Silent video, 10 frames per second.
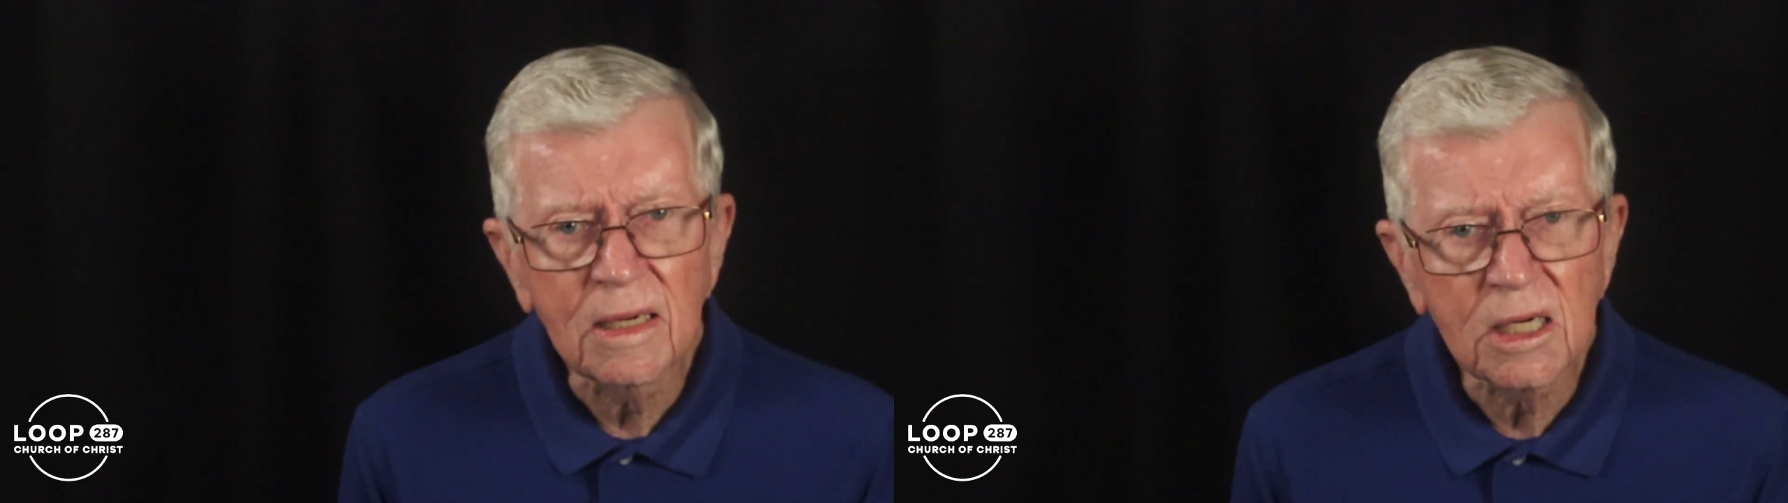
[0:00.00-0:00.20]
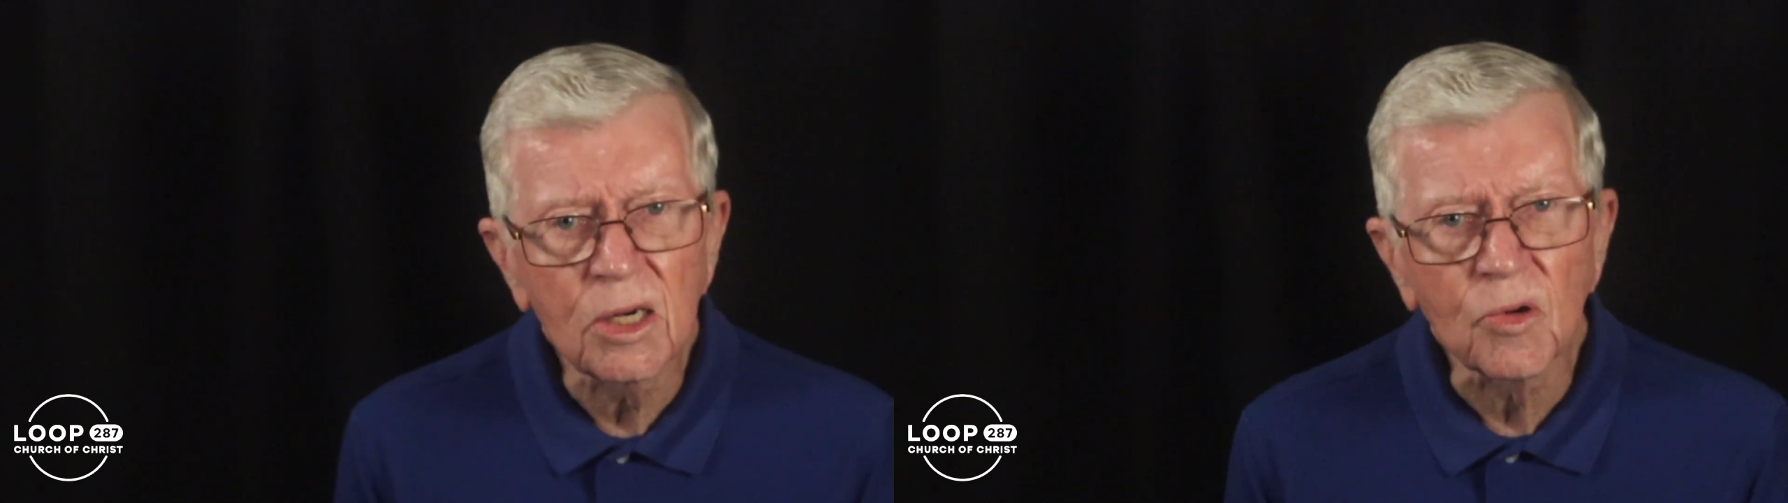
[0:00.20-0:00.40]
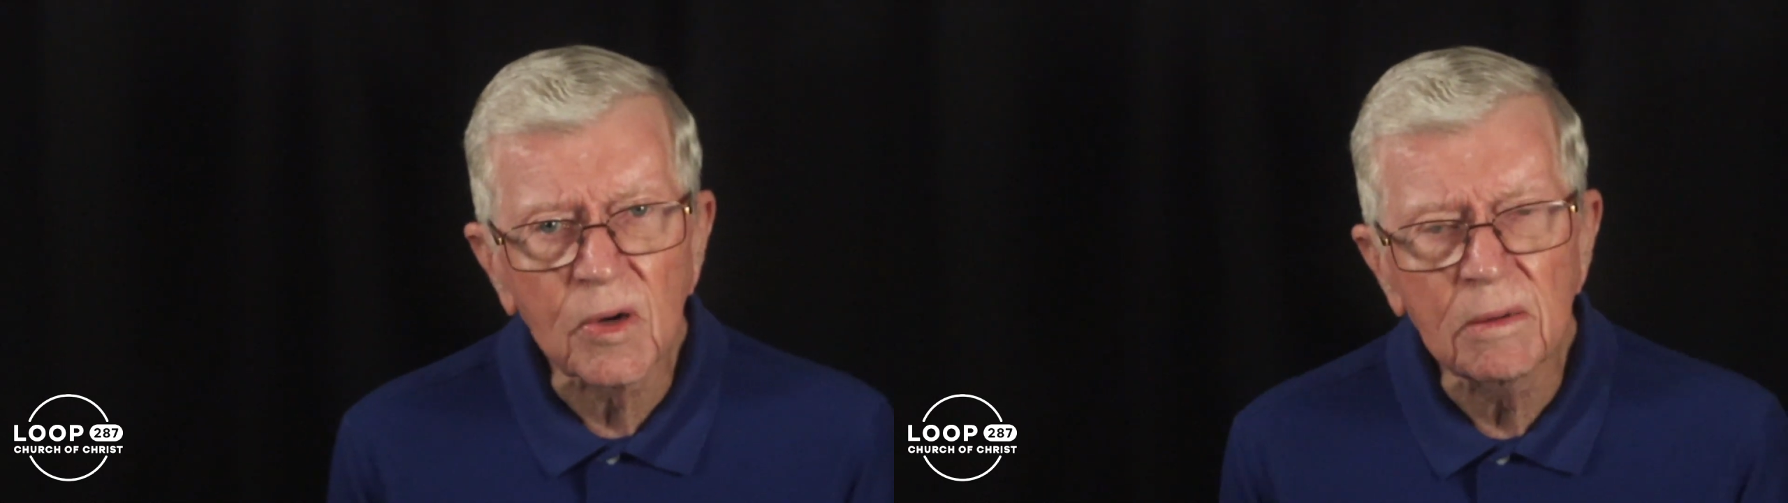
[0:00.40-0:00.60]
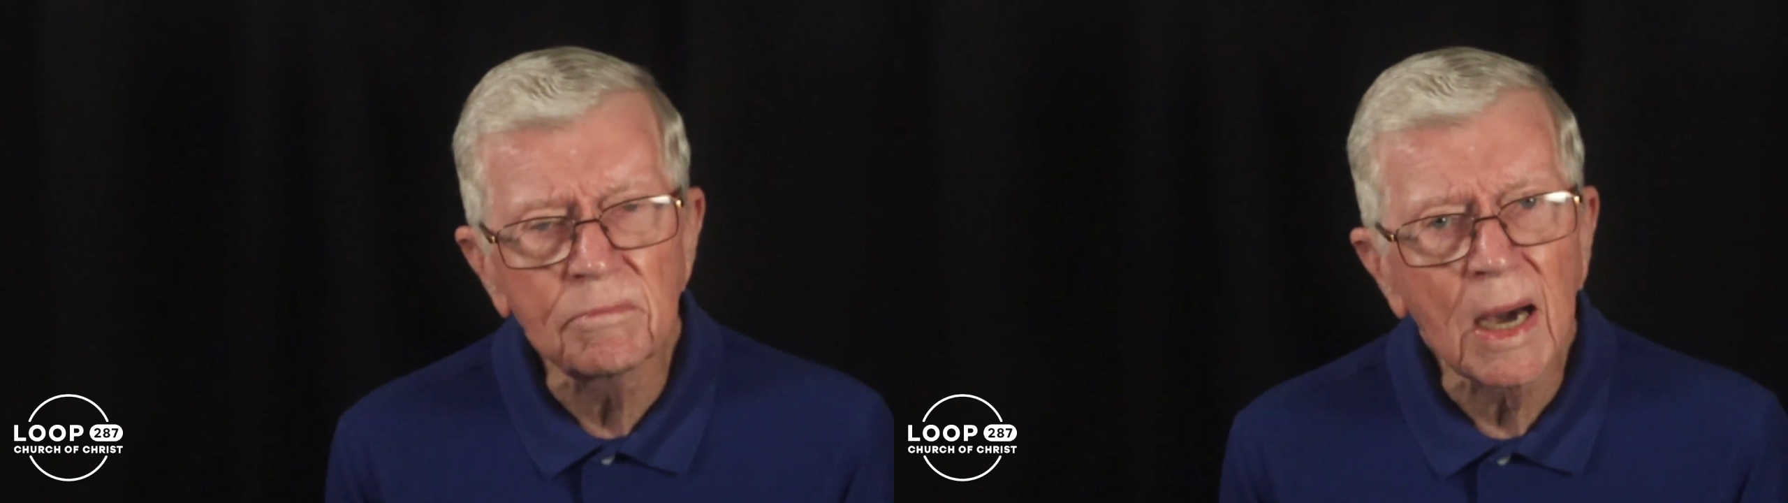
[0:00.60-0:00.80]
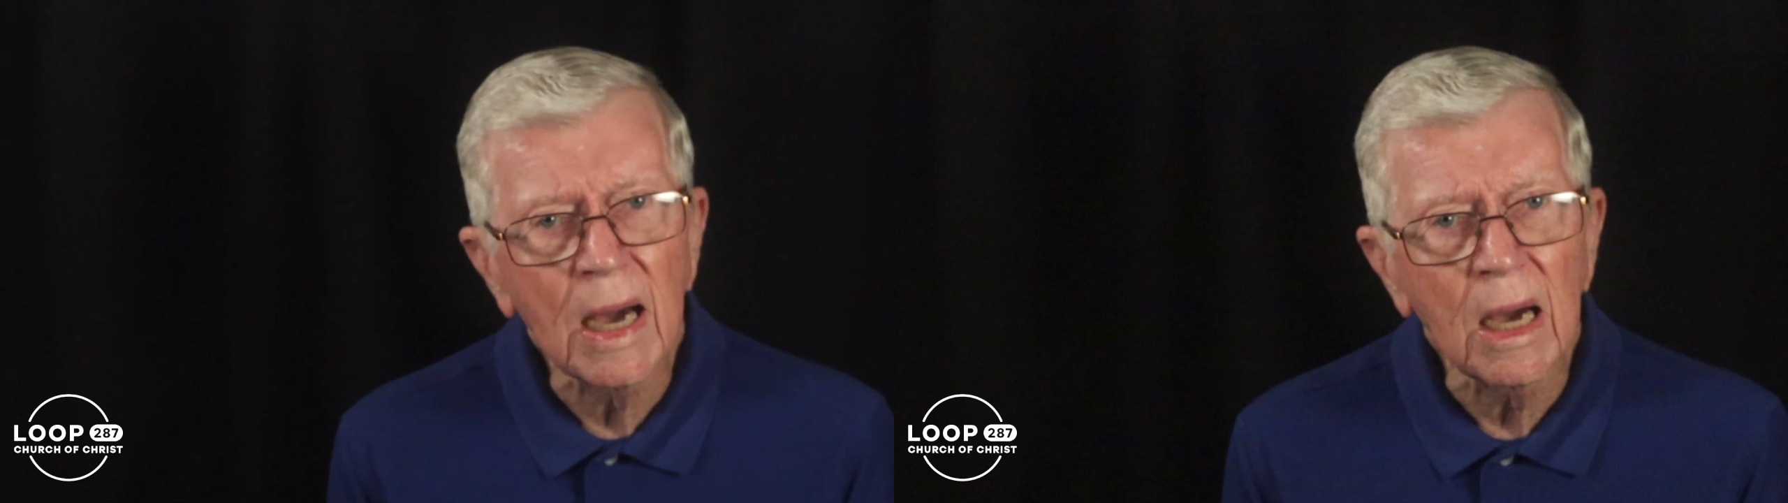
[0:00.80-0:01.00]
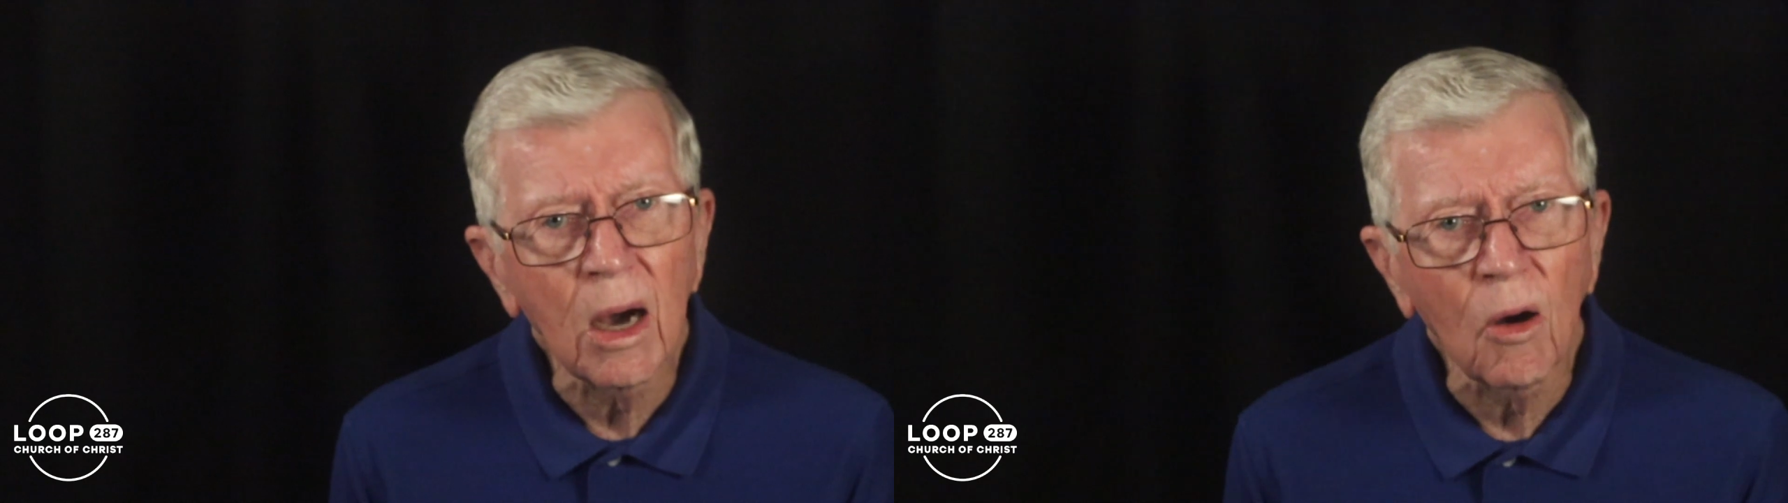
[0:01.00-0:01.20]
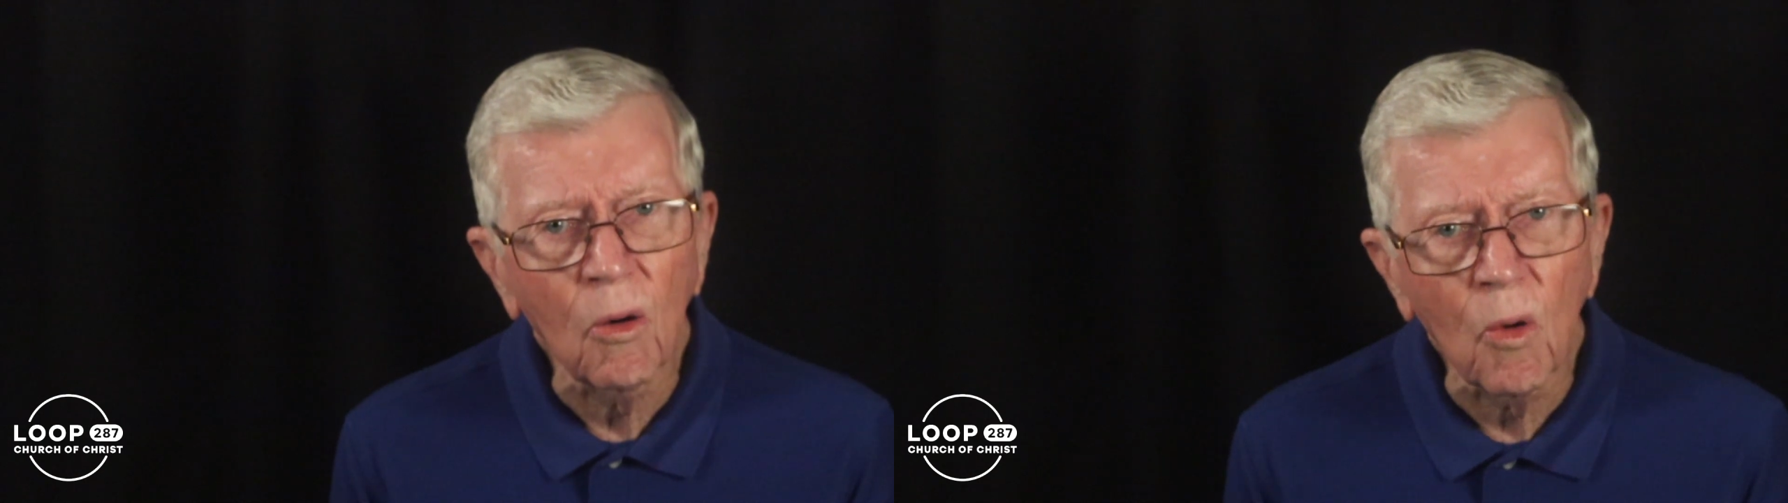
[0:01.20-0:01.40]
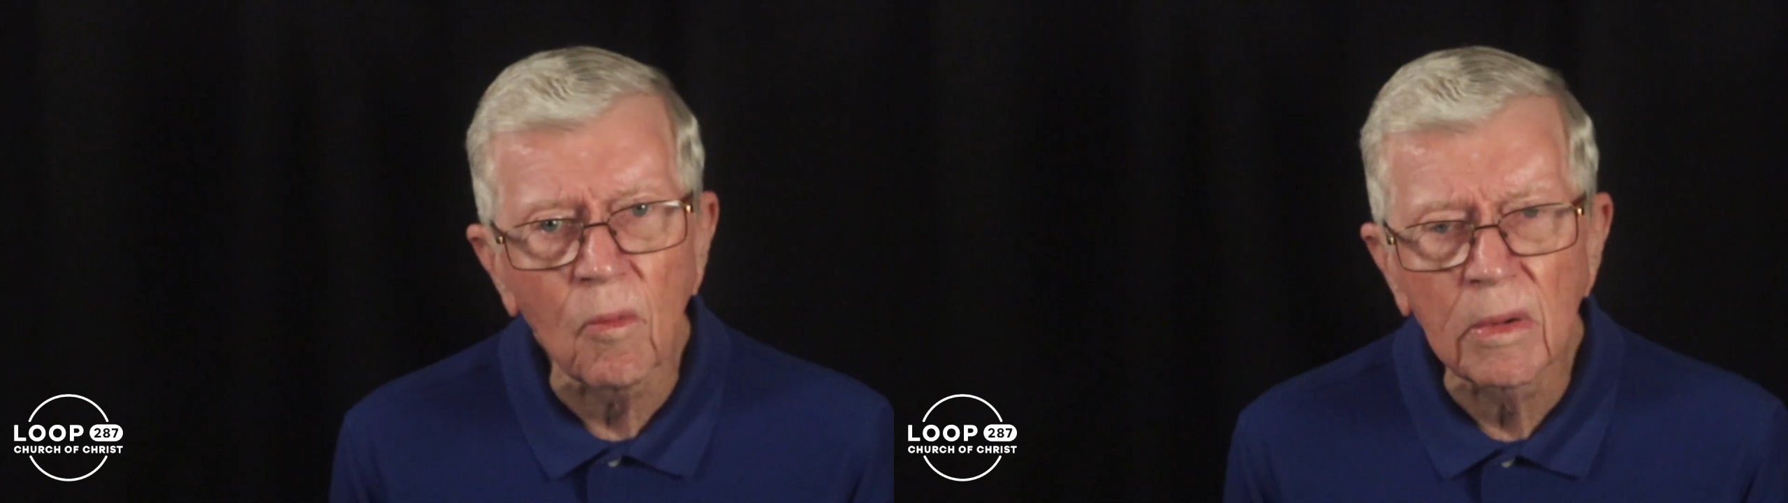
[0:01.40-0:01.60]
children by a
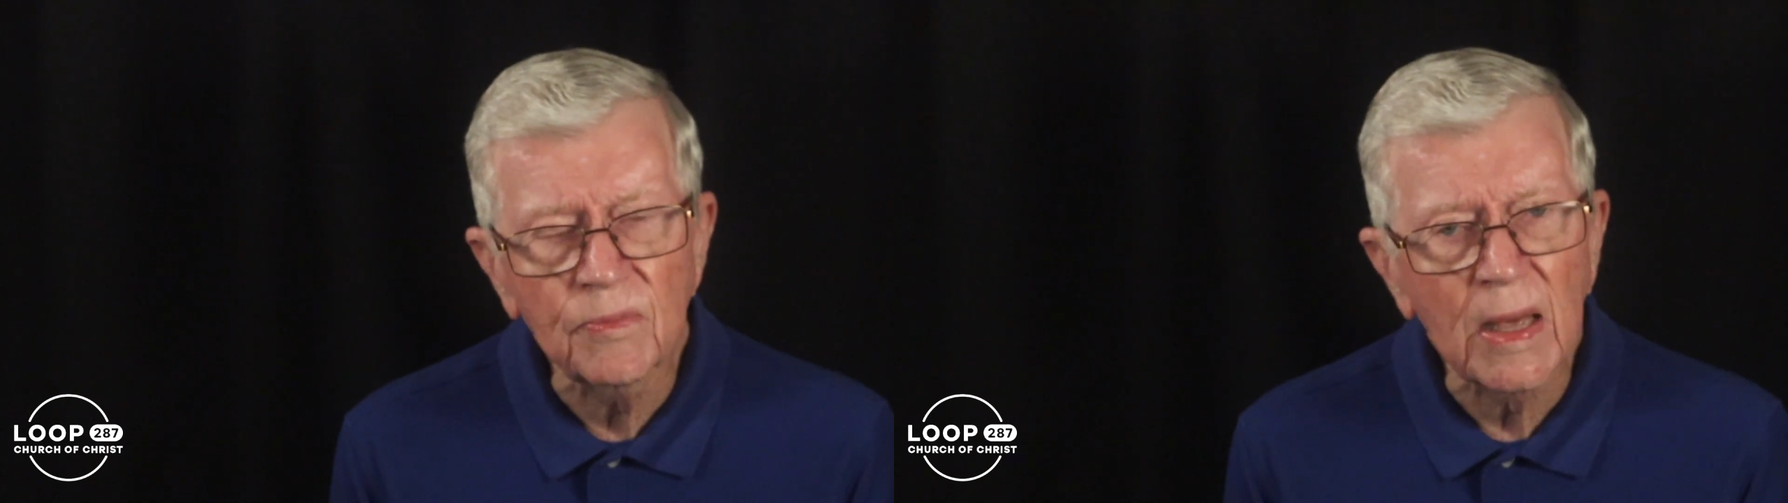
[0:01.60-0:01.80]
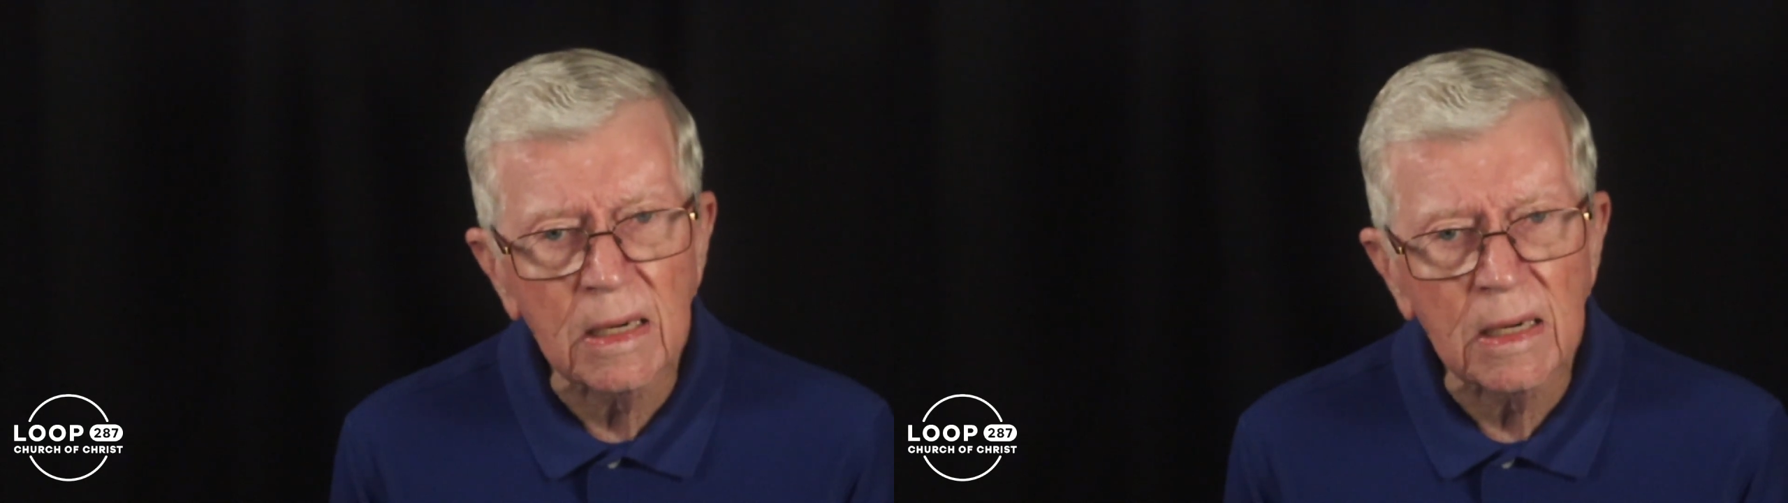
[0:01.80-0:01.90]
woman that